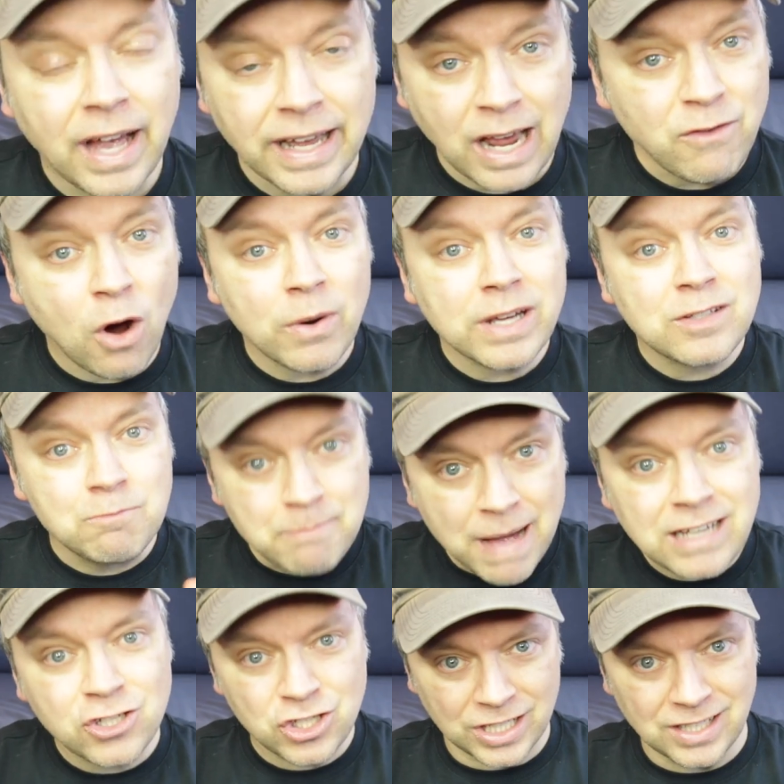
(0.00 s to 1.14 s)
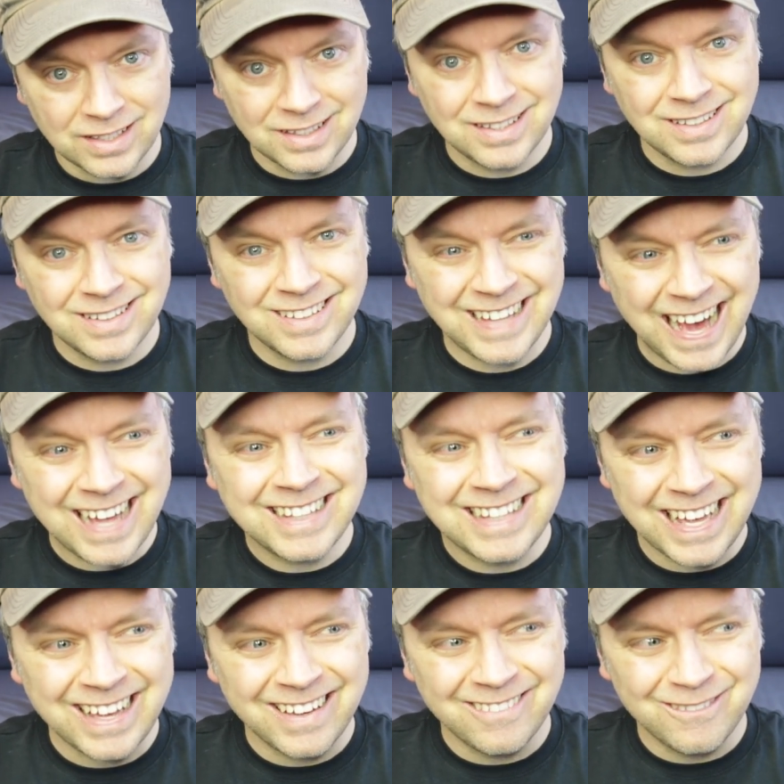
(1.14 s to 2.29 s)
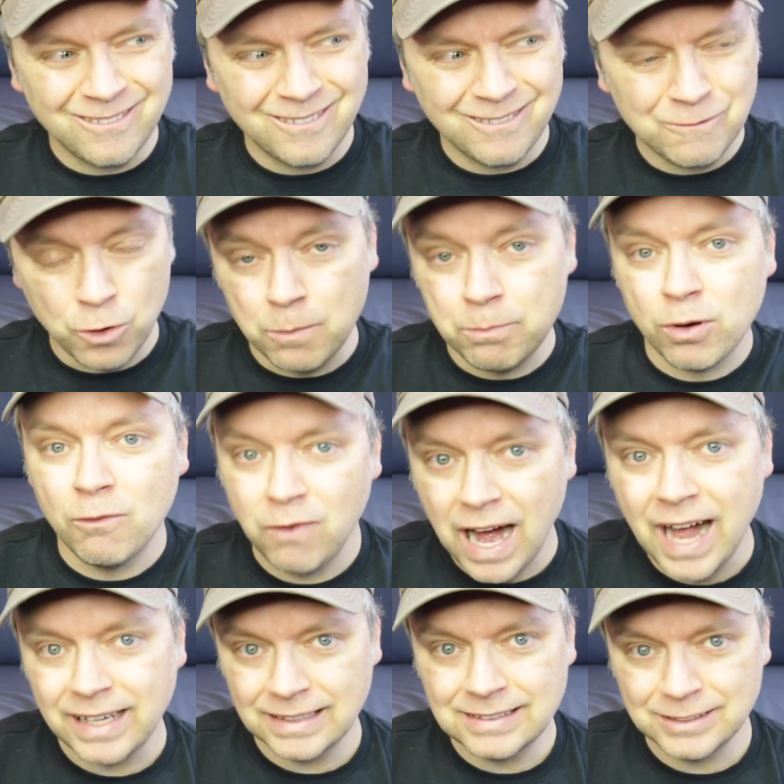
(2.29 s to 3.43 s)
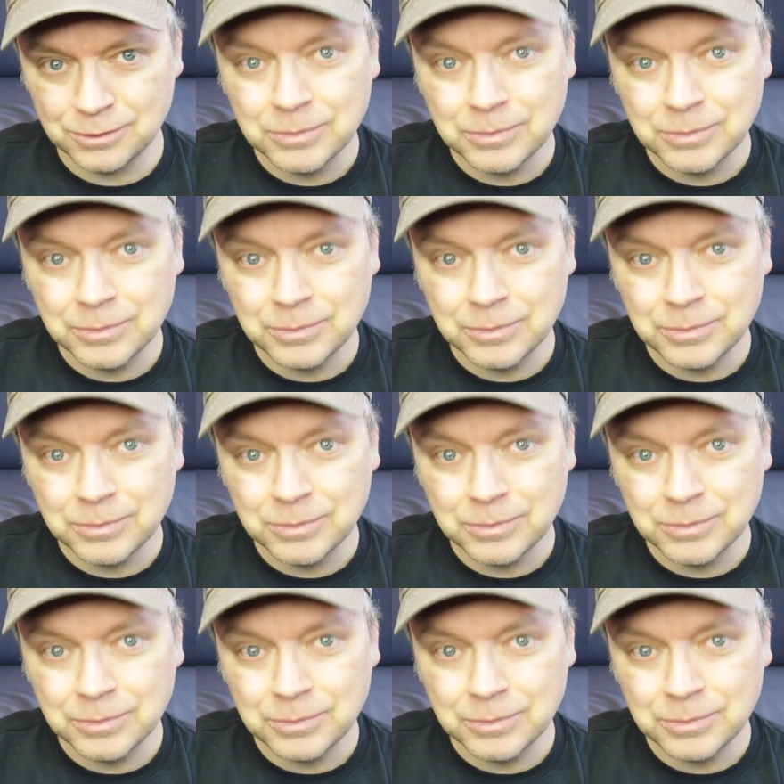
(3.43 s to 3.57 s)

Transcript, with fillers: And I've always mentioned that they were provided to